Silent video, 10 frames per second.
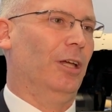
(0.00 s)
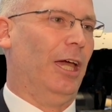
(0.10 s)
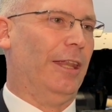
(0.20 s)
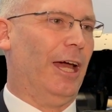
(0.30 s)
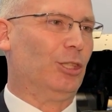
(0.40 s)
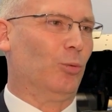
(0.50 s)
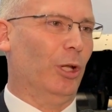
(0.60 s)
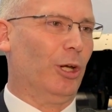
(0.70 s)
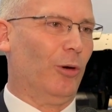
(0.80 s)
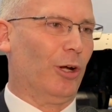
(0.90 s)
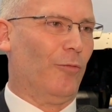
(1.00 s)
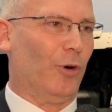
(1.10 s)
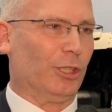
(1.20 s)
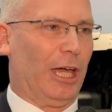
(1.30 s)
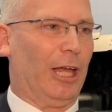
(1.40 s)
And that's really critical
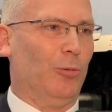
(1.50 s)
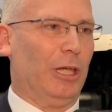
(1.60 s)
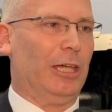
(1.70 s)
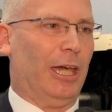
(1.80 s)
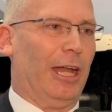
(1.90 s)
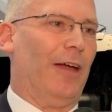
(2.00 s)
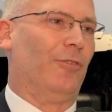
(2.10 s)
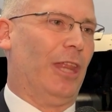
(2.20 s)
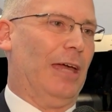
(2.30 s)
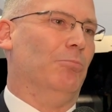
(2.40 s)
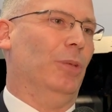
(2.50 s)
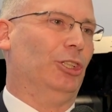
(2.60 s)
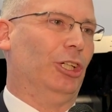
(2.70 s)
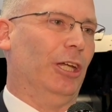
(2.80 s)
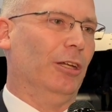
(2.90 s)
for us. How do we get after that
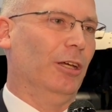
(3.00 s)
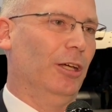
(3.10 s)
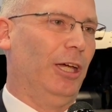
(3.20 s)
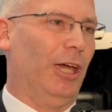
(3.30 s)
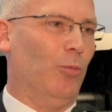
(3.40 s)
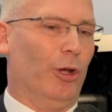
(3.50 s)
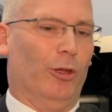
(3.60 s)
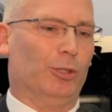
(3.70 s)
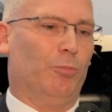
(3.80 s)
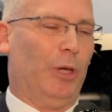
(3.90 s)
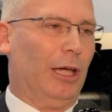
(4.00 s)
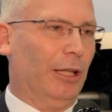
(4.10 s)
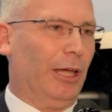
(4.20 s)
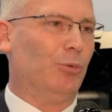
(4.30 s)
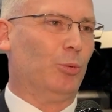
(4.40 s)
mission and what are those big
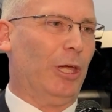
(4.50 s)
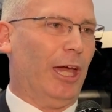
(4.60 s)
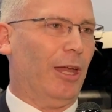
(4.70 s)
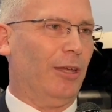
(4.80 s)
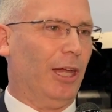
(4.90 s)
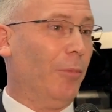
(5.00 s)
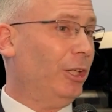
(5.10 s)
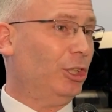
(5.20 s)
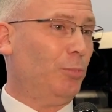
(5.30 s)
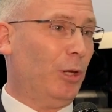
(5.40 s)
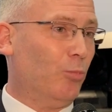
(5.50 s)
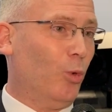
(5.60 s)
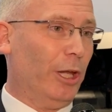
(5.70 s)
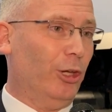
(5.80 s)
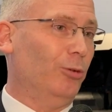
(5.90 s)
leaps we get? And it might just be
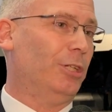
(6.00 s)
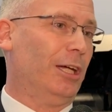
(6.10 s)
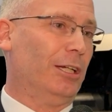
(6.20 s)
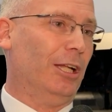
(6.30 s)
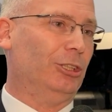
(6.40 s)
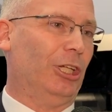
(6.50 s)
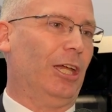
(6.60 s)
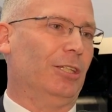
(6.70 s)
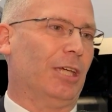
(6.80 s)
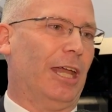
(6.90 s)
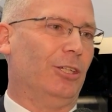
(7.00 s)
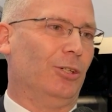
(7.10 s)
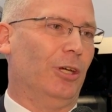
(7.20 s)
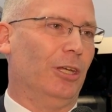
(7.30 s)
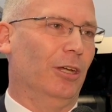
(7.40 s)
one new technology that gets added
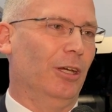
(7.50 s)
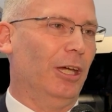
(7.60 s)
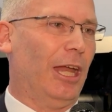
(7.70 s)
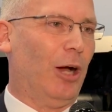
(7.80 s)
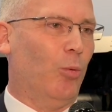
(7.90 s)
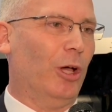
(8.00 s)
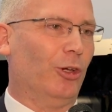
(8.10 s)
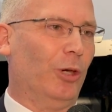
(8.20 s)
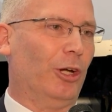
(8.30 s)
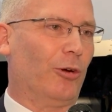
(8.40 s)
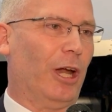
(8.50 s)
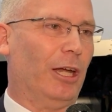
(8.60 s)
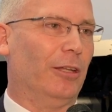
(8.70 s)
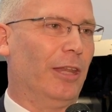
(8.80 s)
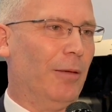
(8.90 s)
to it and how well you integrate
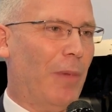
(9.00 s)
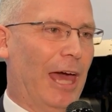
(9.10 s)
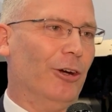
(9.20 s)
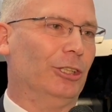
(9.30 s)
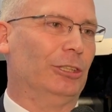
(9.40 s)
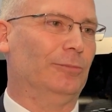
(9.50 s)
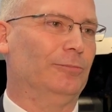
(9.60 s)
it that matters.